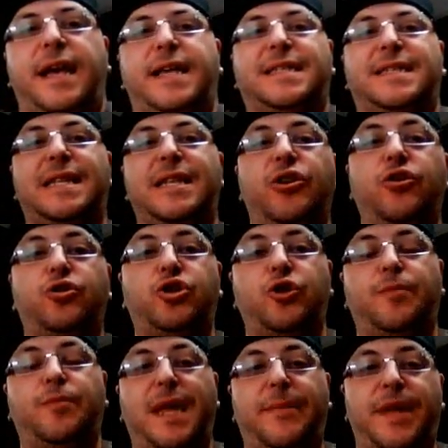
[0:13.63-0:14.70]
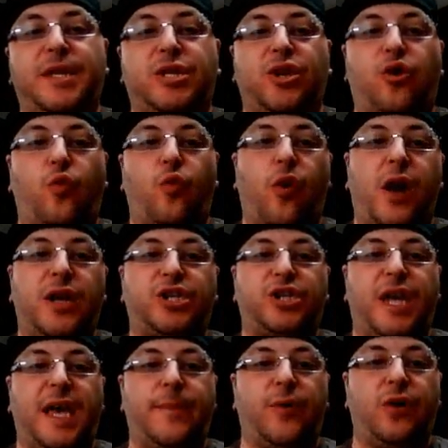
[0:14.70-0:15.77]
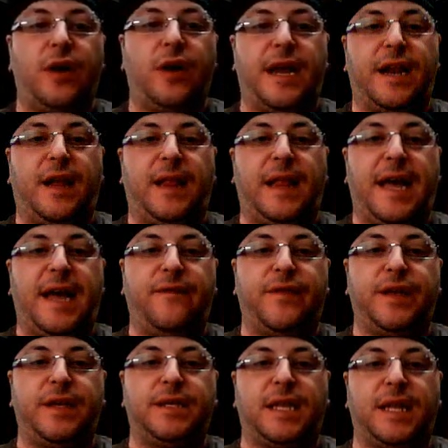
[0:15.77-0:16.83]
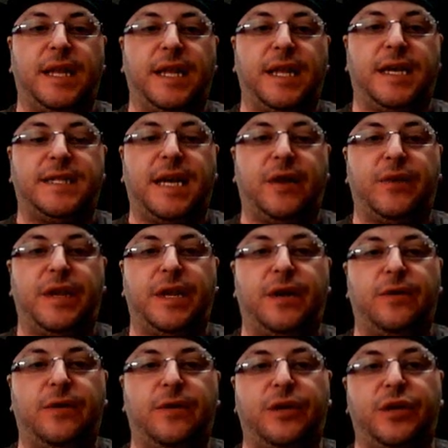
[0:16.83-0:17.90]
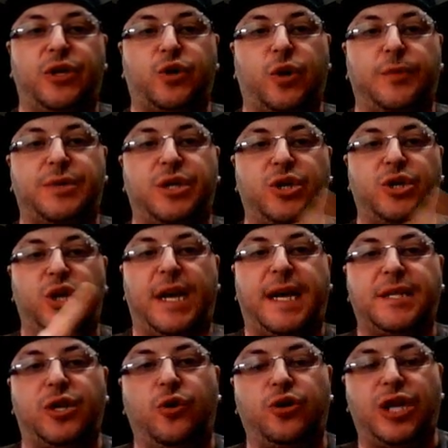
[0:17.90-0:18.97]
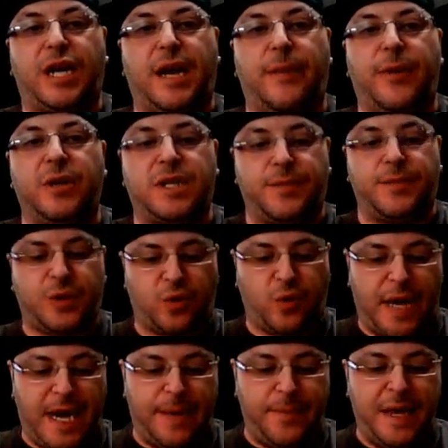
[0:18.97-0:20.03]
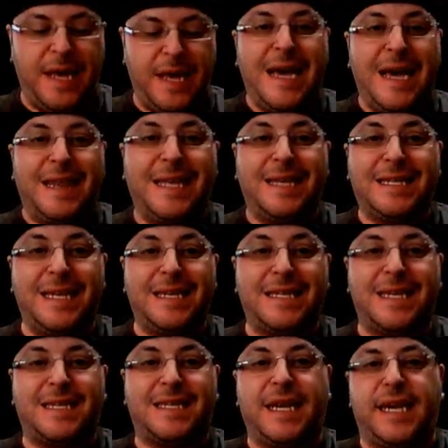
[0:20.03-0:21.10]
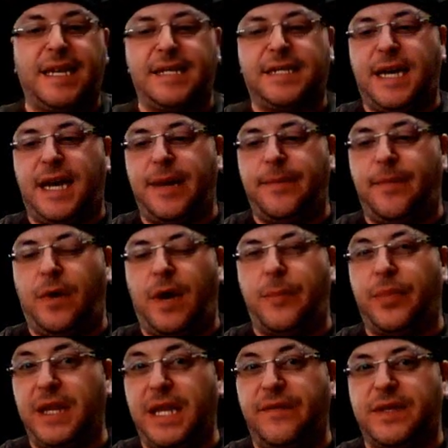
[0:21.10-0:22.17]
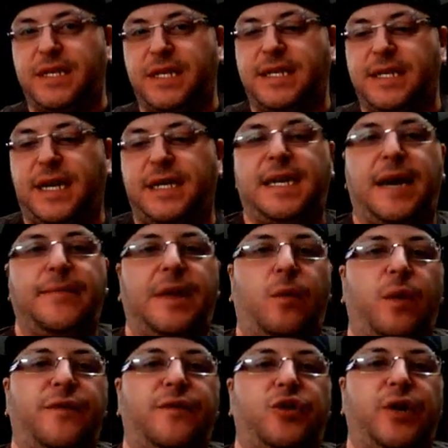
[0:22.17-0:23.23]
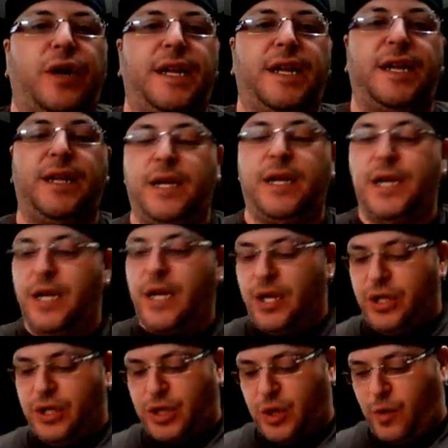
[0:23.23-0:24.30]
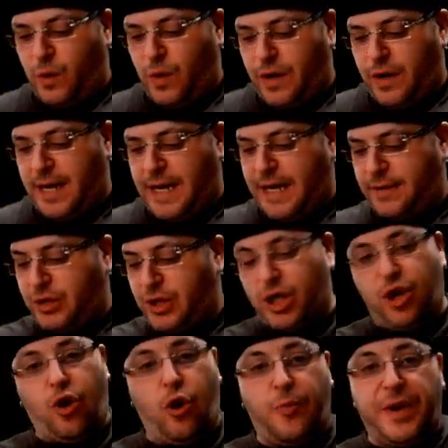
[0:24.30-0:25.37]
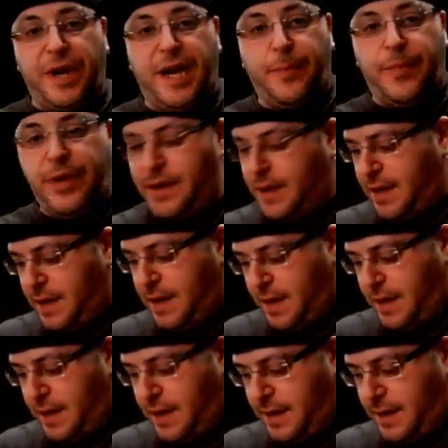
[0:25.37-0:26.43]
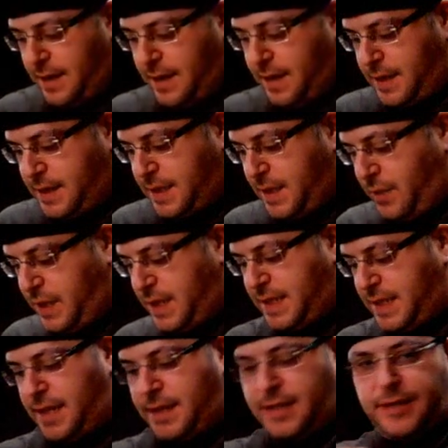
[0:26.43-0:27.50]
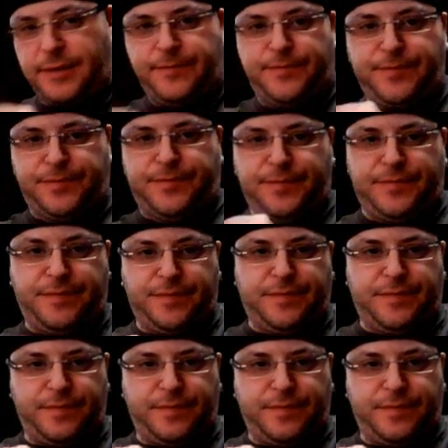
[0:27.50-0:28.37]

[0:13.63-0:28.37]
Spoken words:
His YouTube name is TheGarageGamer, and I'll have his link down here in the description so you guys can go check him out and subscribe. This is the second time, I believe it's the second time that we've traded. So we're just going to open it up and see what he sent.